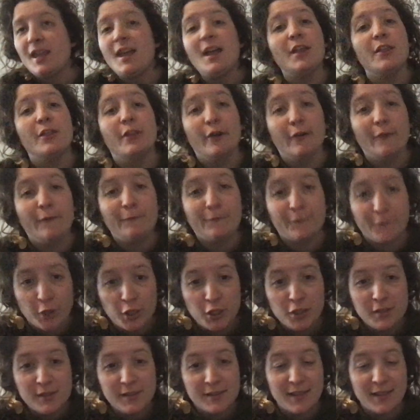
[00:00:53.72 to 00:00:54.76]
The
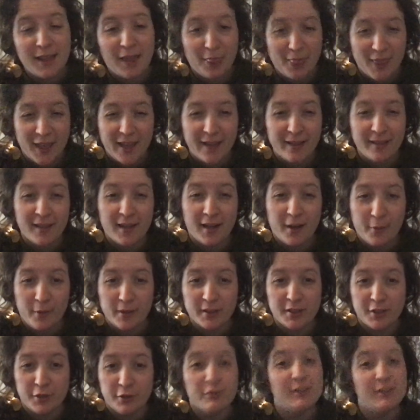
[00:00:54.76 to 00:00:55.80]
first thing that I want
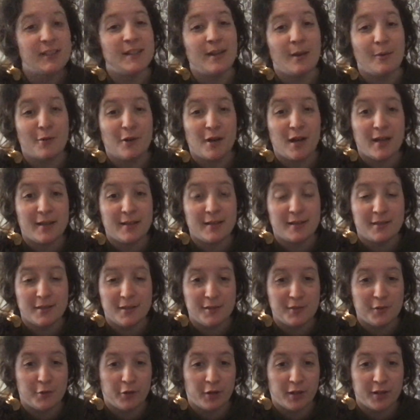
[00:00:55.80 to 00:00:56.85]
to do is summarize the
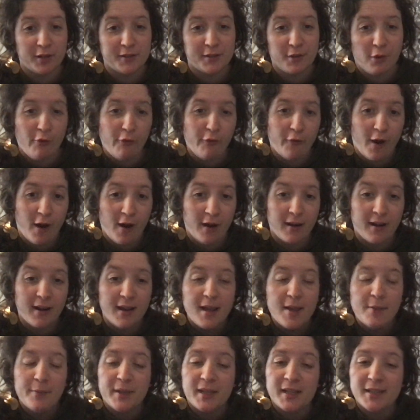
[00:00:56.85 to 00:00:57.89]
story so far,
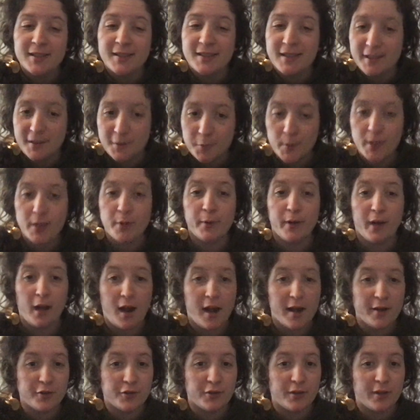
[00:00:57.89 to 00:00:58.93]
because this week we are
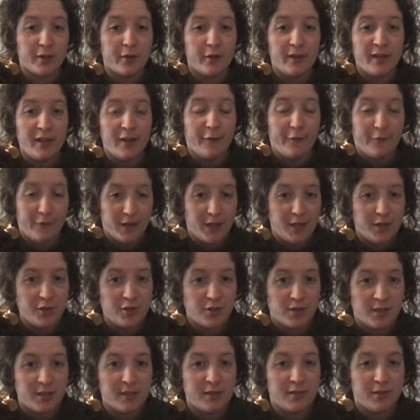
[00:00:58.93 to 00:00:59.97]
actually going to finish
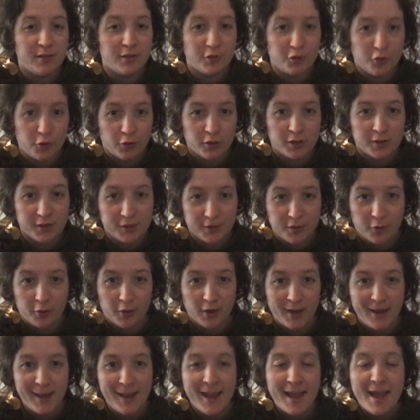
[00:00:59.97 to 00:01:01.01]
this short
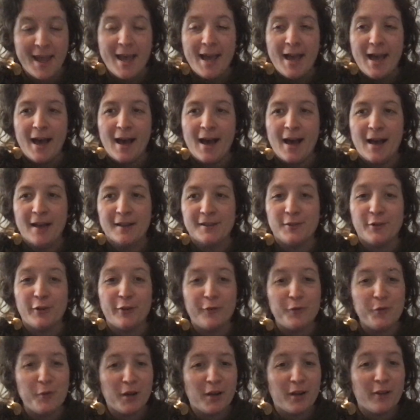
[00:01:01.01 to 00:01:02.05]
story. So if
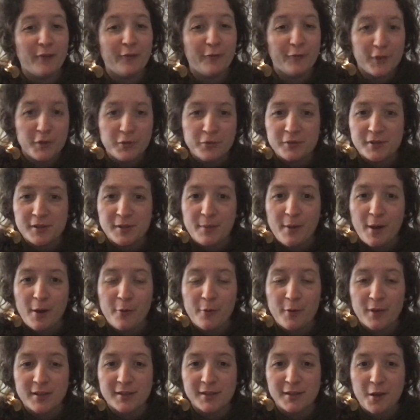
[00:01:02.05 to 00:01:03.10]
you are confused about
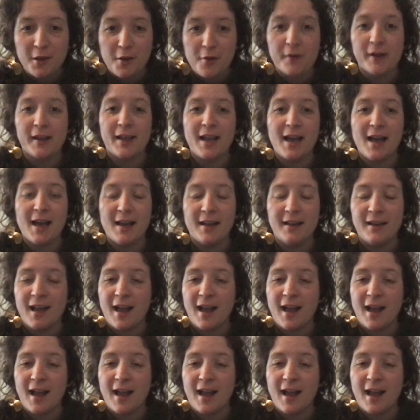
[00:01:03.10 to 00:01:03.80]
what's going on,